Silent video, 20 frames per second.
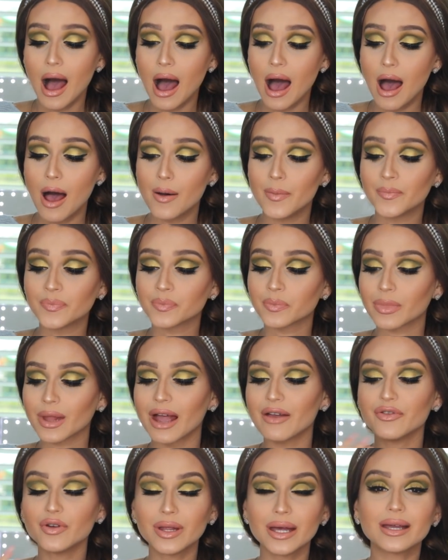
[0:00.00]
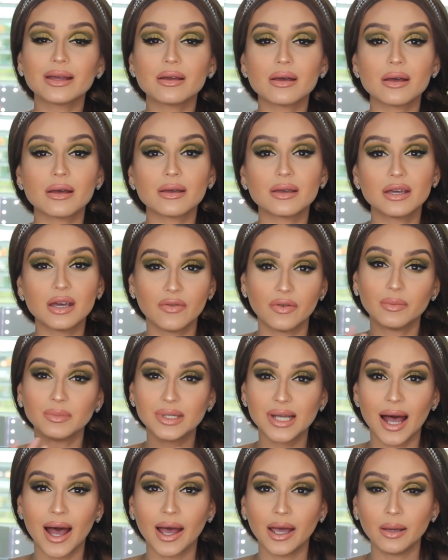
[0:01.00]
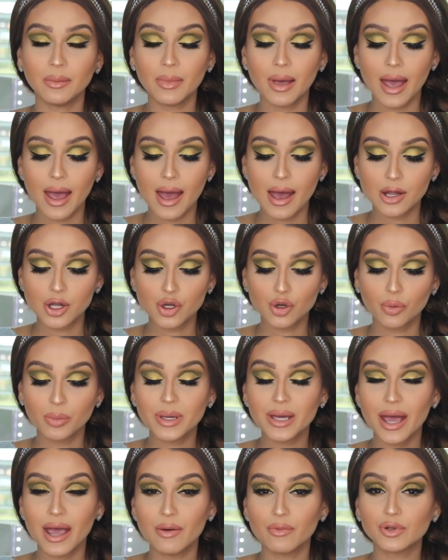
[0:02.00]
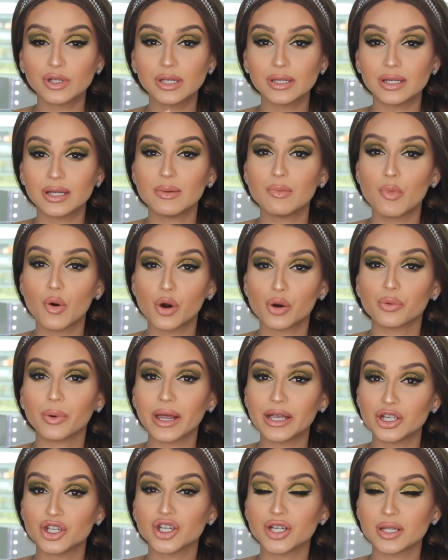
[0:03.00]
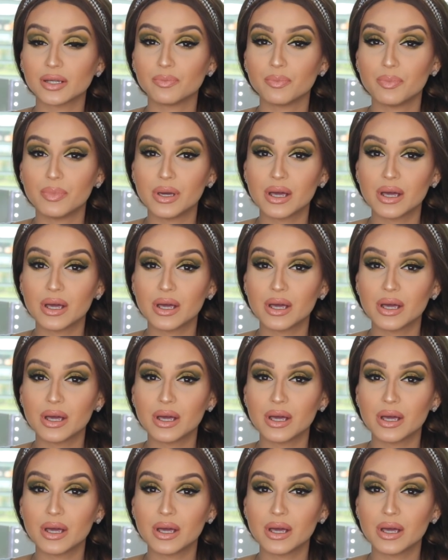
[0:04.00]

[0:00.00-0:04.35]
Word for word: I feel like give them time and you'll be able to see more ranges,